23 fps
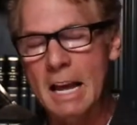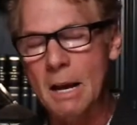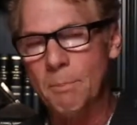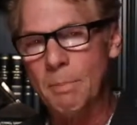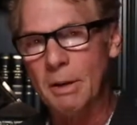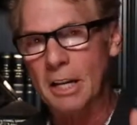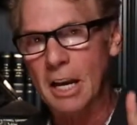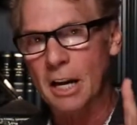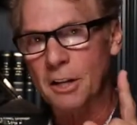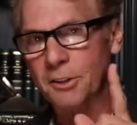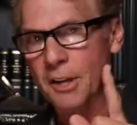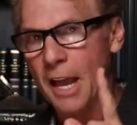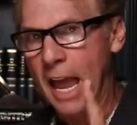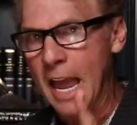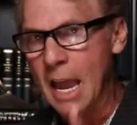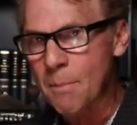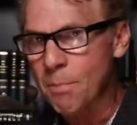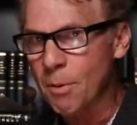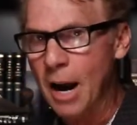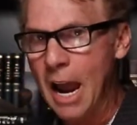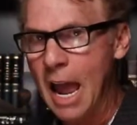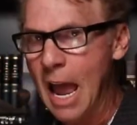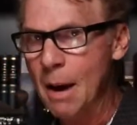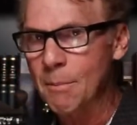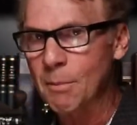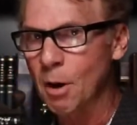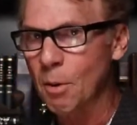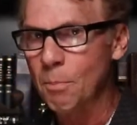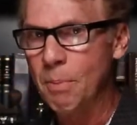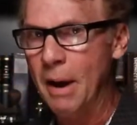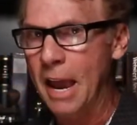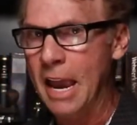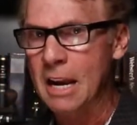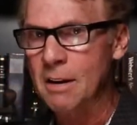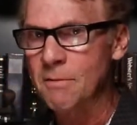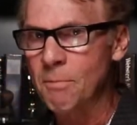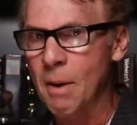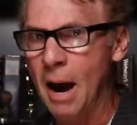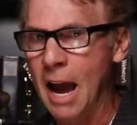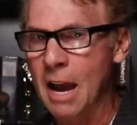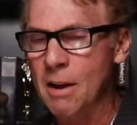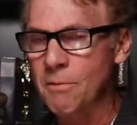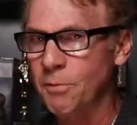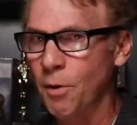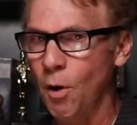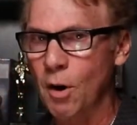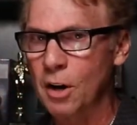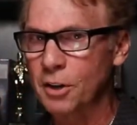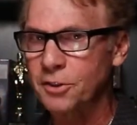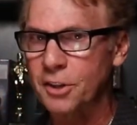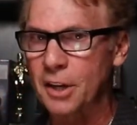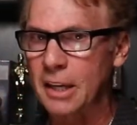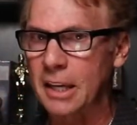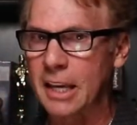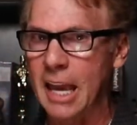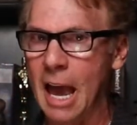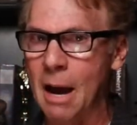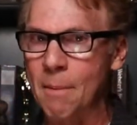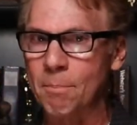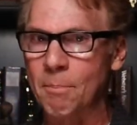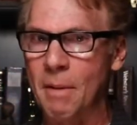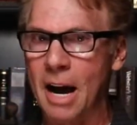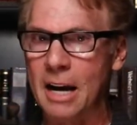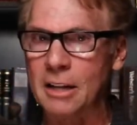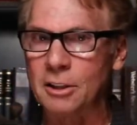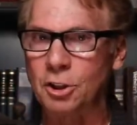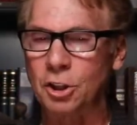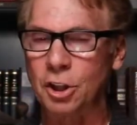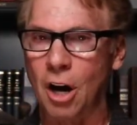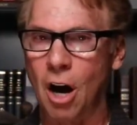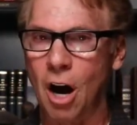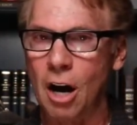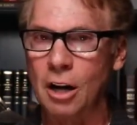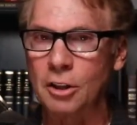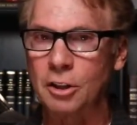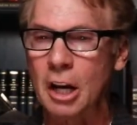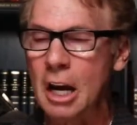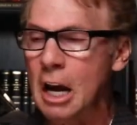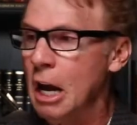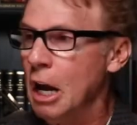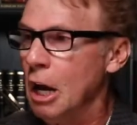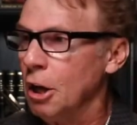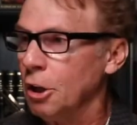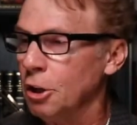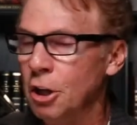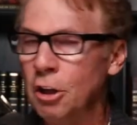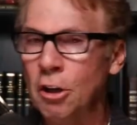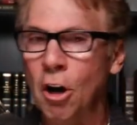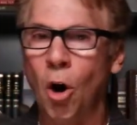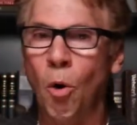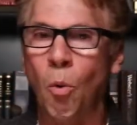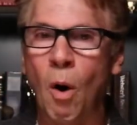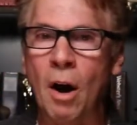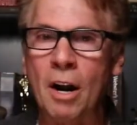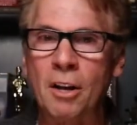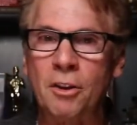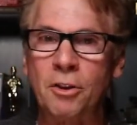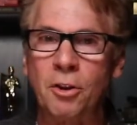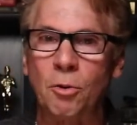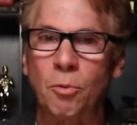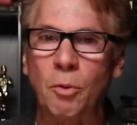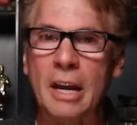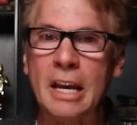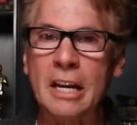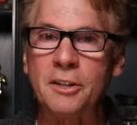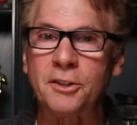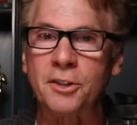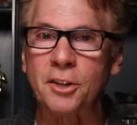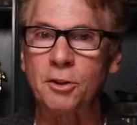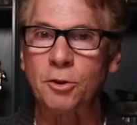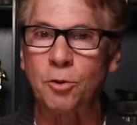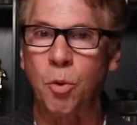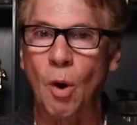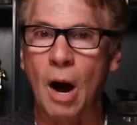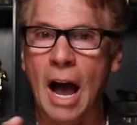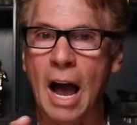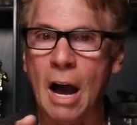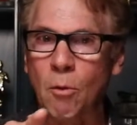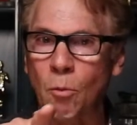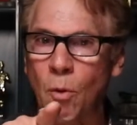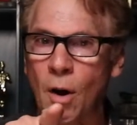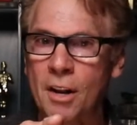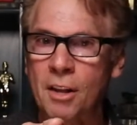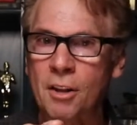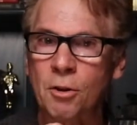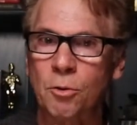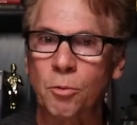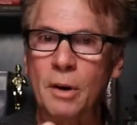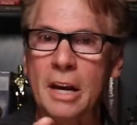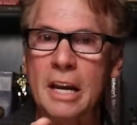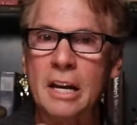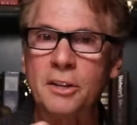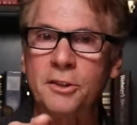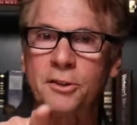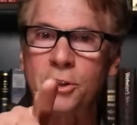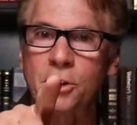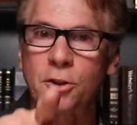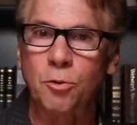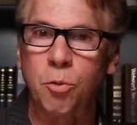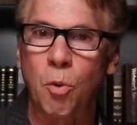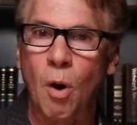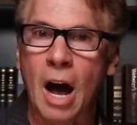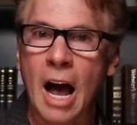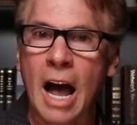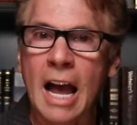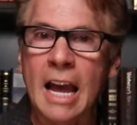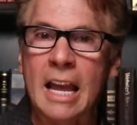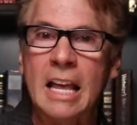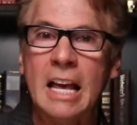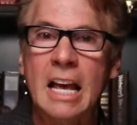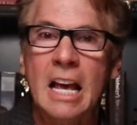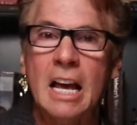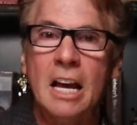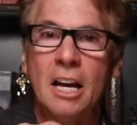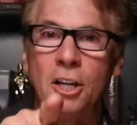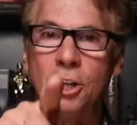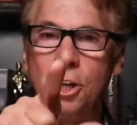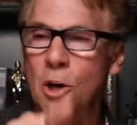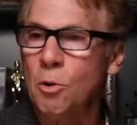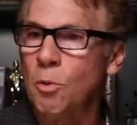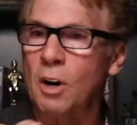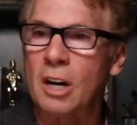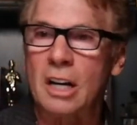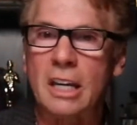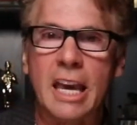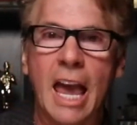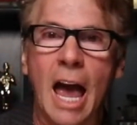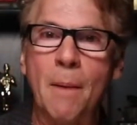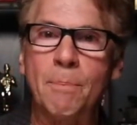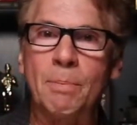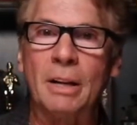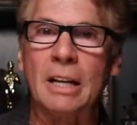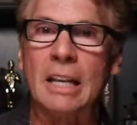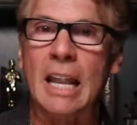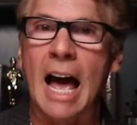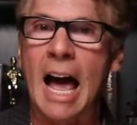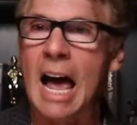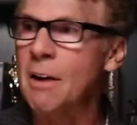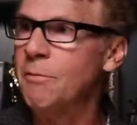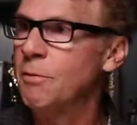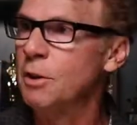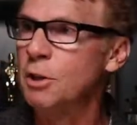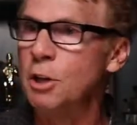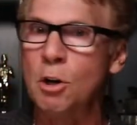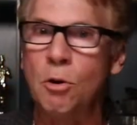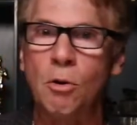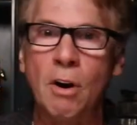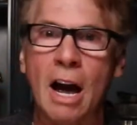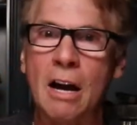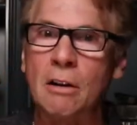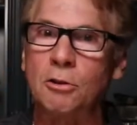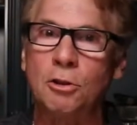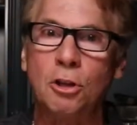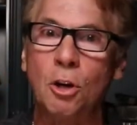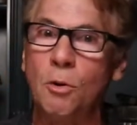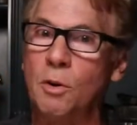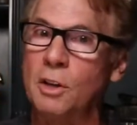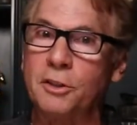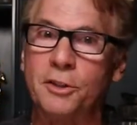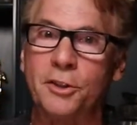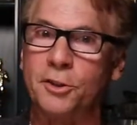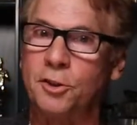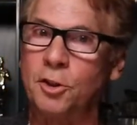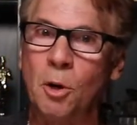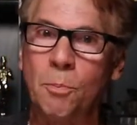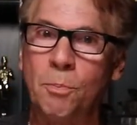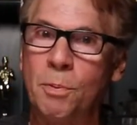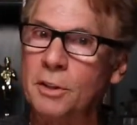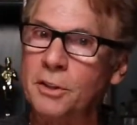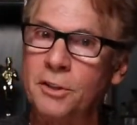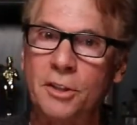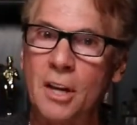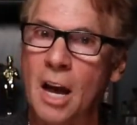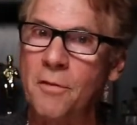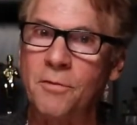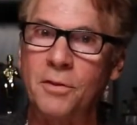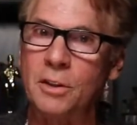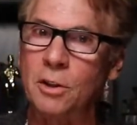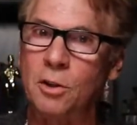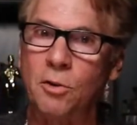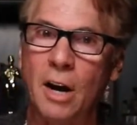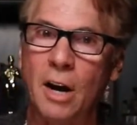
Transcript: because Abraham obeyed my voice and kept my charge. You know, one of the reasons why, one of the reasons why you were kept alive when you were out doing stupid stuff and